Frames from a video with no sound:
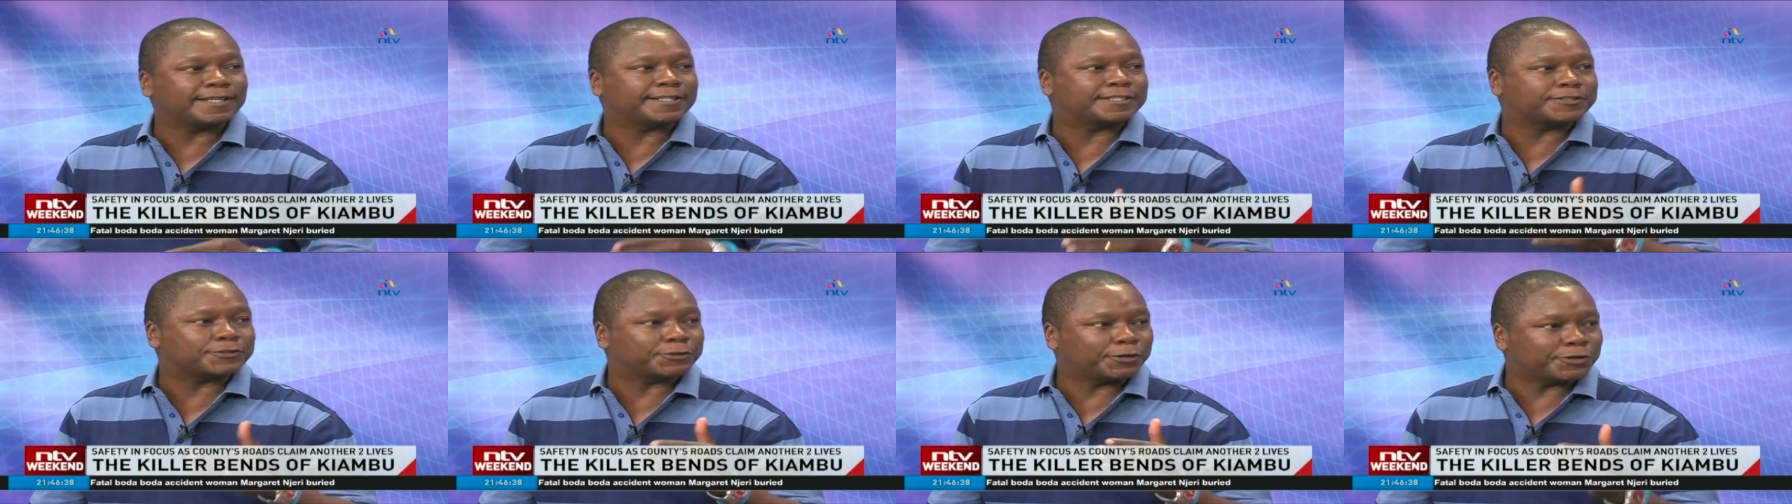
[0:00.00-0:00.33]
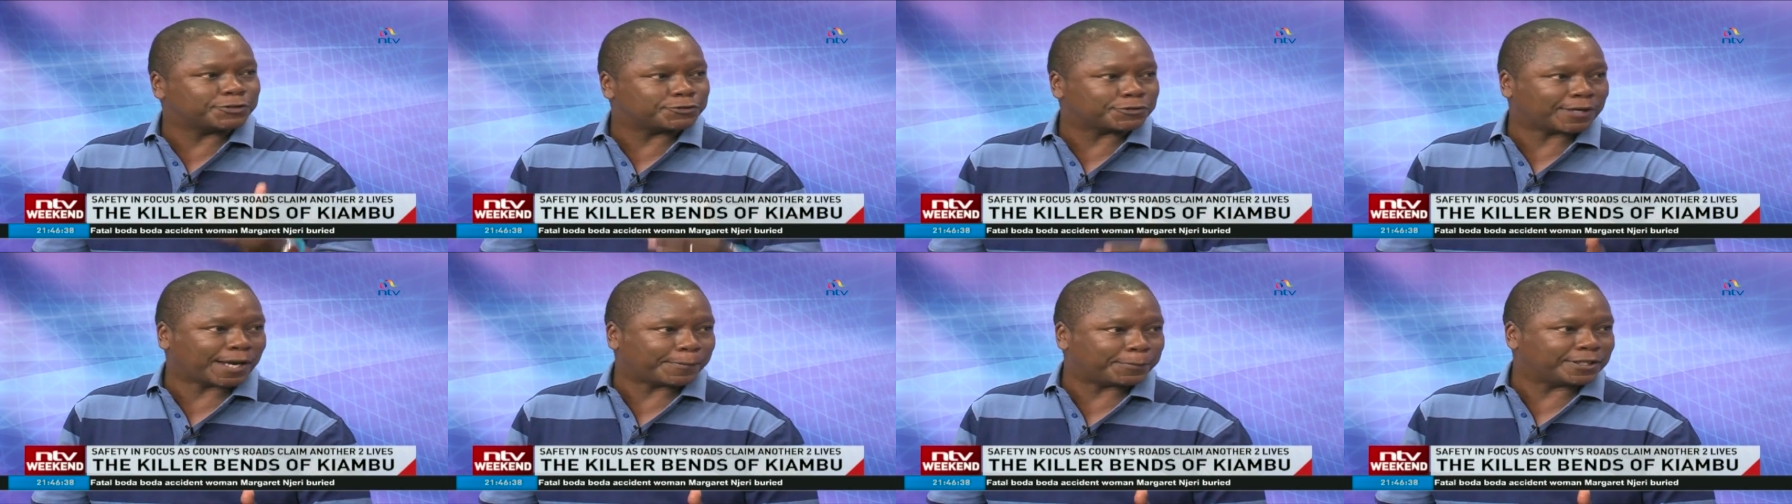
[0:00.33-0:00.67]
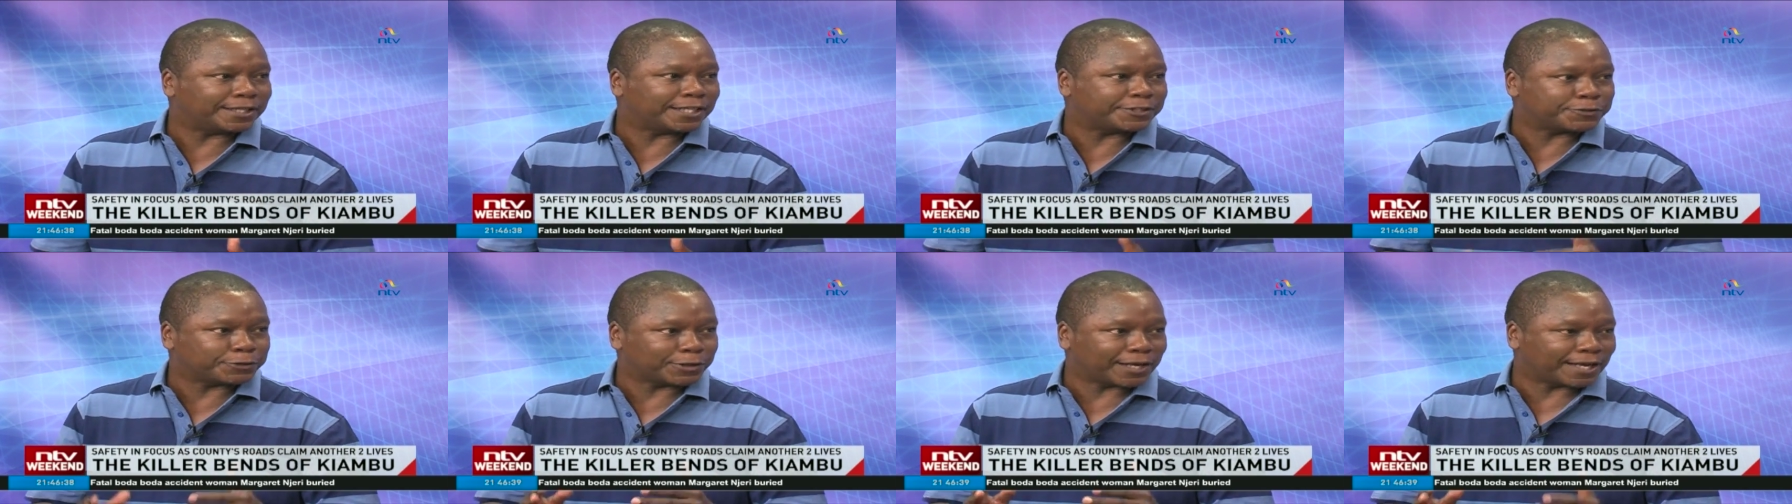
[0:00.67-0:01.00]
it's going to
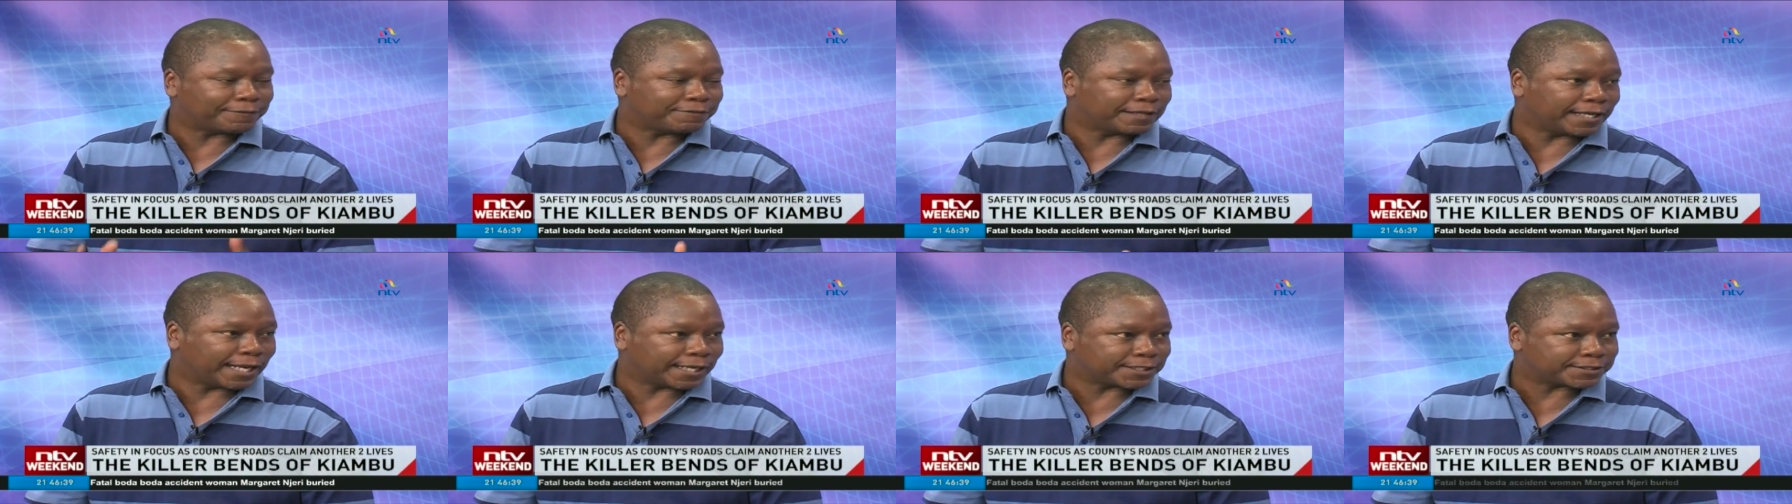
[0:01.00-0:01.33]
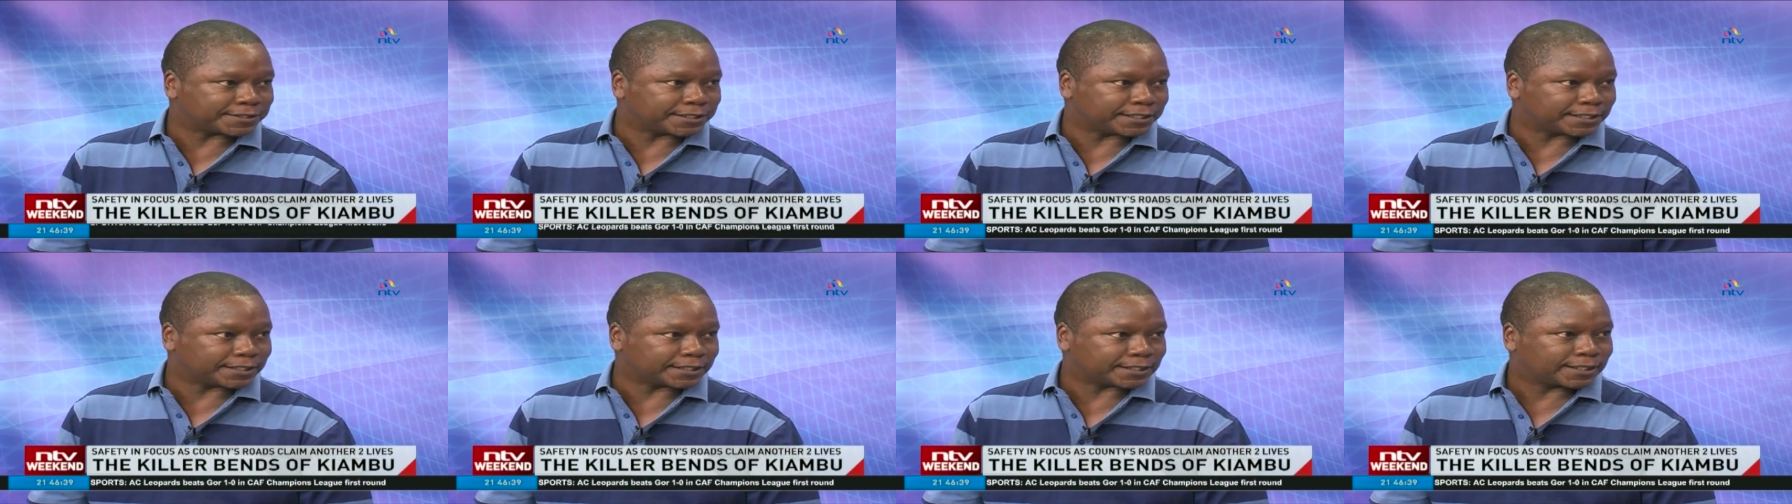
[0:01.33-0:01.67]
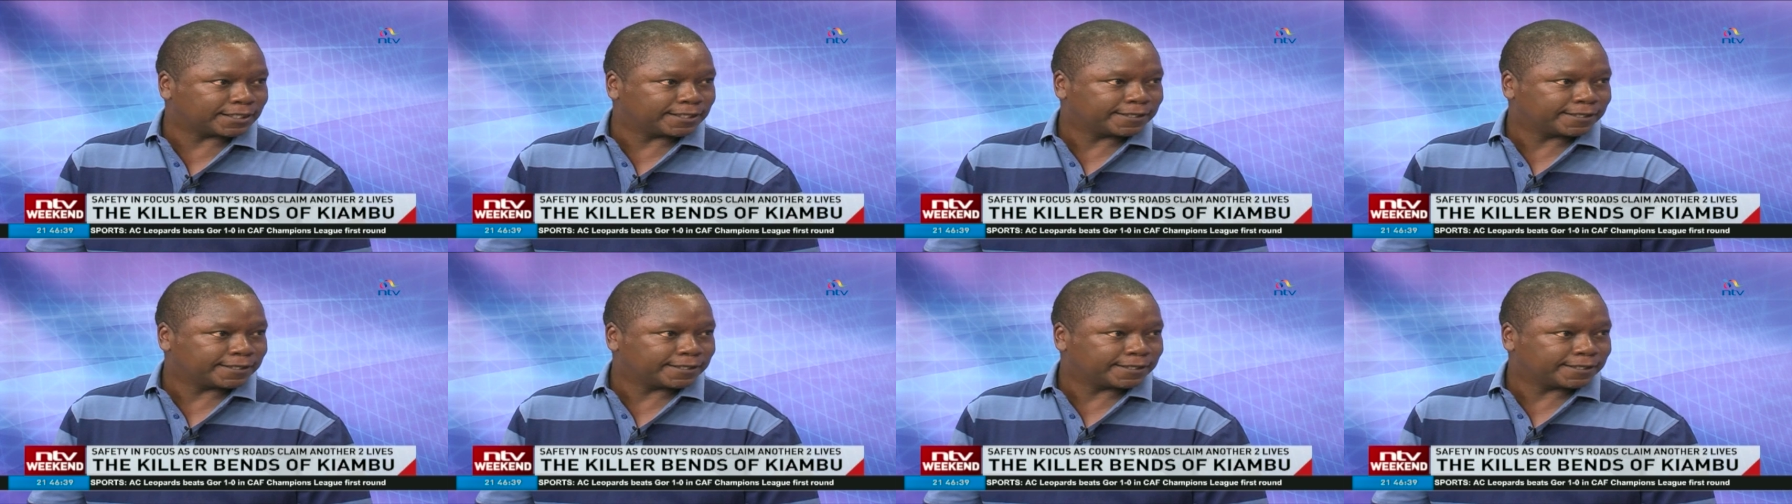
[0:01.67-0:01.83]
happen that you'll have an accident.